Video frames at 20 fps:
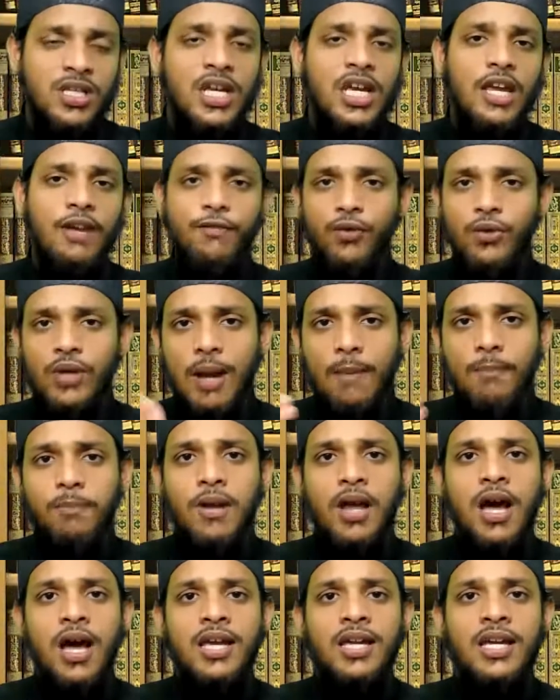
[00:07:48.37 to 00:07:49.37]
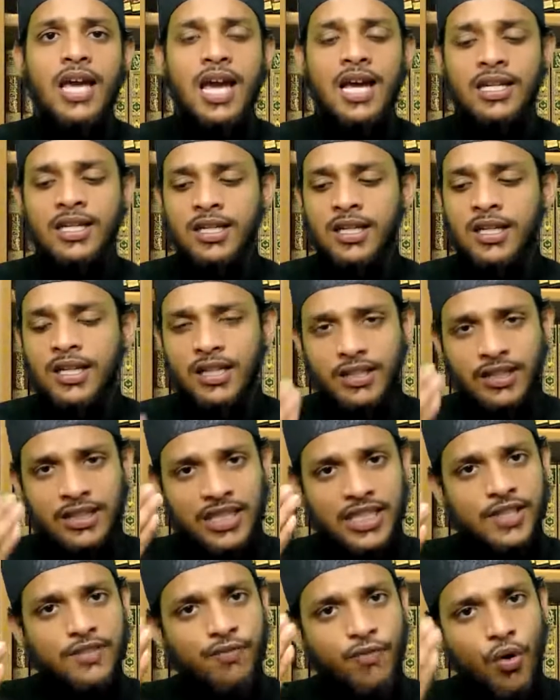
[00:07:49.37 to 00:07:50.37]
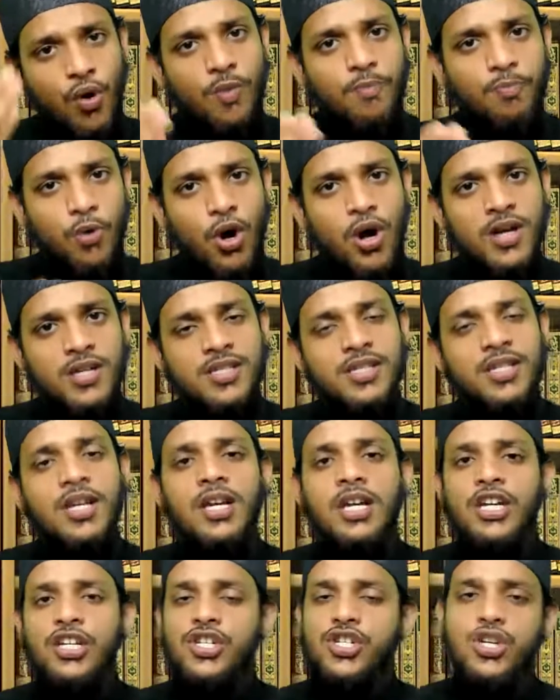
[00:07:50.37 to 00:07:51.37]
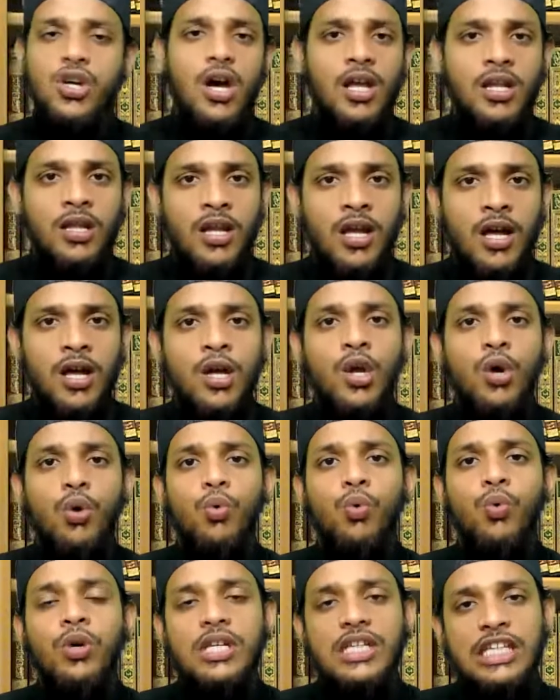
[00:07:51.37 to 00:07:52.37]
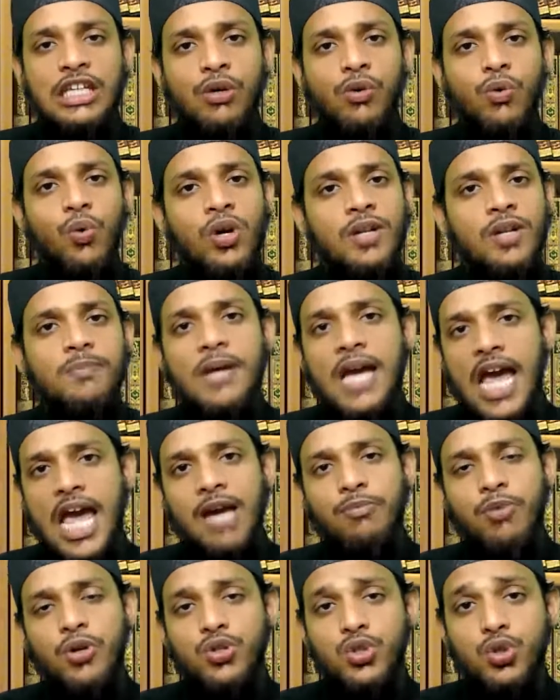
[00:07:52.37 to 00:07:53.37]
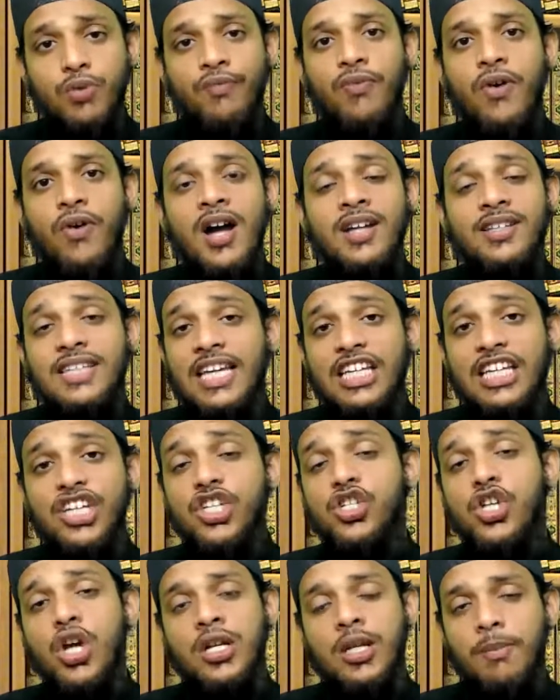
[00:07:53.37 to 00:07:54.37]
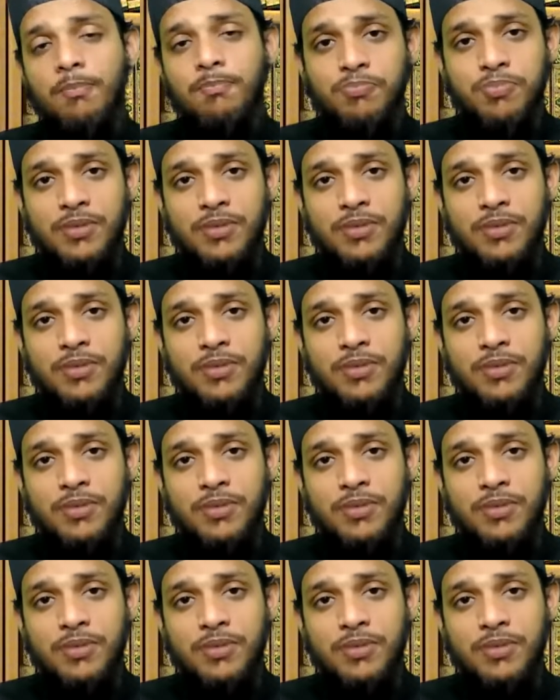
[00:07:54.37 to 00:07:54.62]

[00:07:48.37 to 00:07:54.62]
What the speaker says: If we apply and these 4 points, inshallah, you will be able to find the eternal